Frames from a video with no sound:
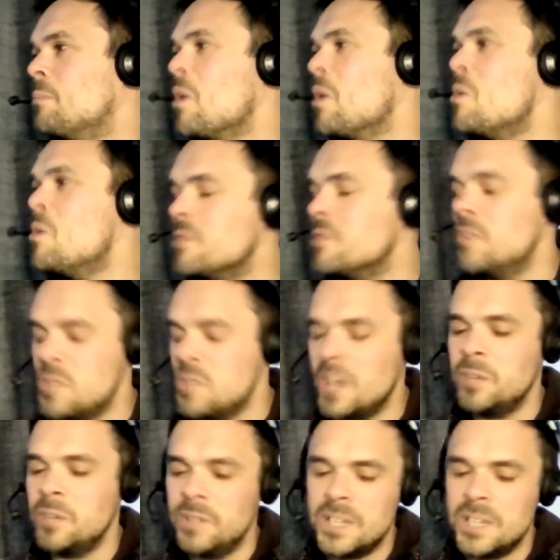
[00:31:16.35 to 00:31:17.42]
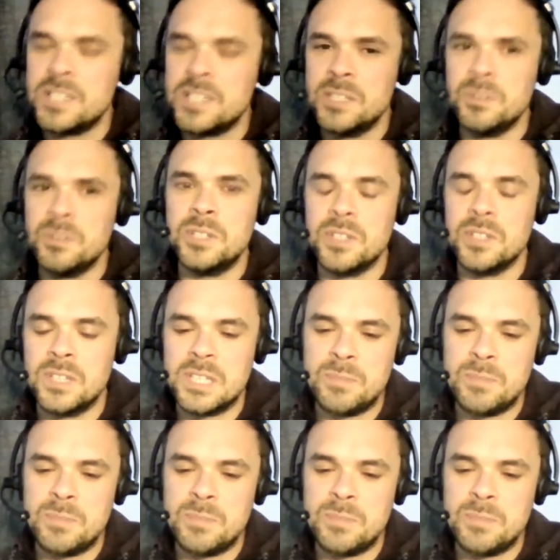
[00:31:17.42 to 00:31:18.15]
both of you genuinely listen to each other,